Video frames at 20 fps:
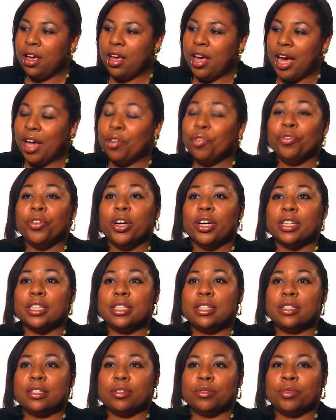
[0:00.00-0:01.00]
at
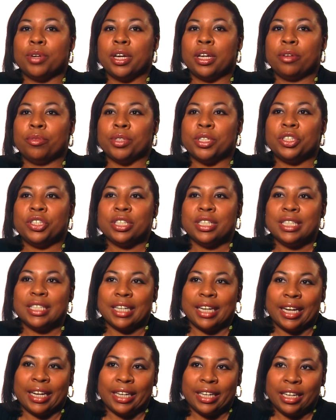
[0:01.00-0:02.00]
first, when it was just
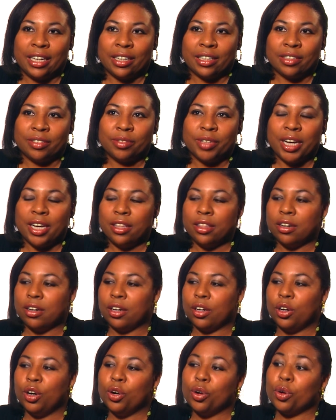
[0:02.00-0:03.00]
an idea, I
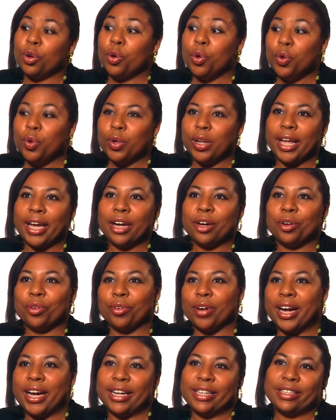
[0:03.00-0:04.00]
thought, oh, cool, I could
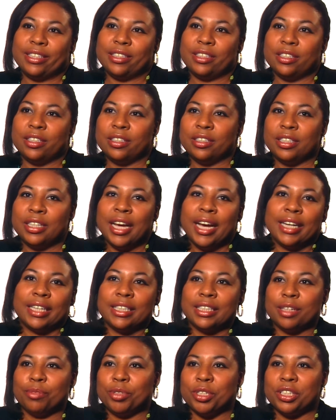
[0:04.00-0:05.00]
write
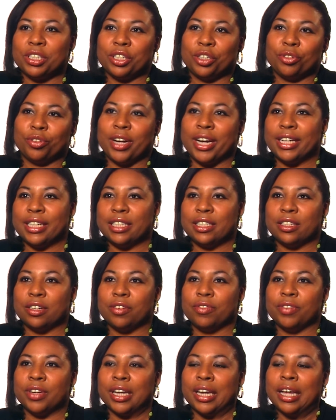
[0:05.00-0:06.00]
nice. I'm just gonna write
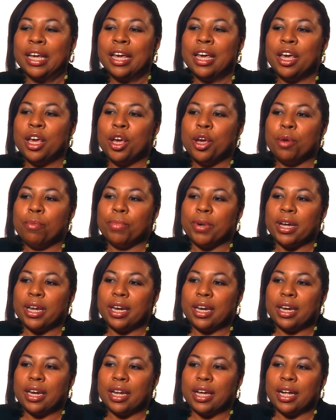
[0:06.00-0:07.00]
stuff.
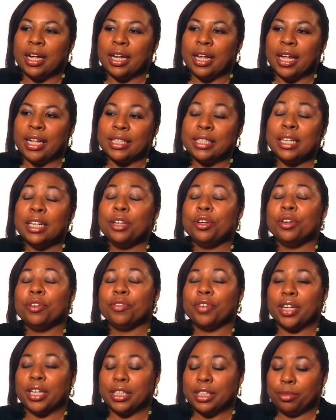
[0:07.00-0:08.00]
But I'll tell you
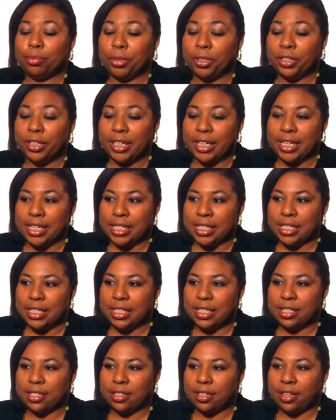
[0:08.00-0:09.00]
of an experience
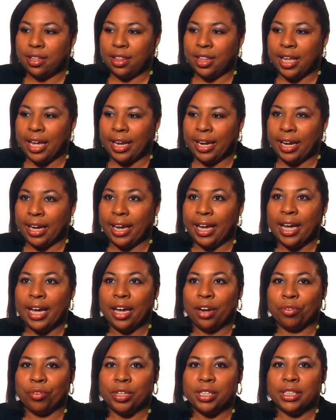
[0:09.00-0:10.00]
that I
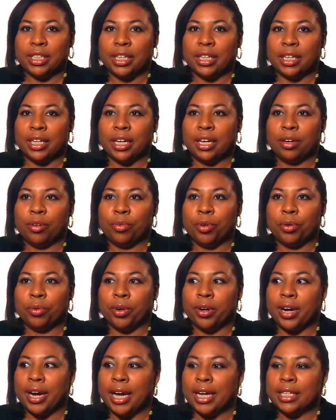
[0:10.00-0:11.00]
had recently. We
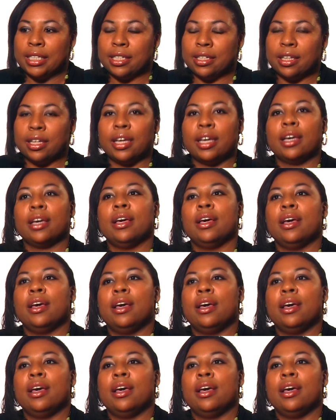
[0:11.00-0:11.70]
were at the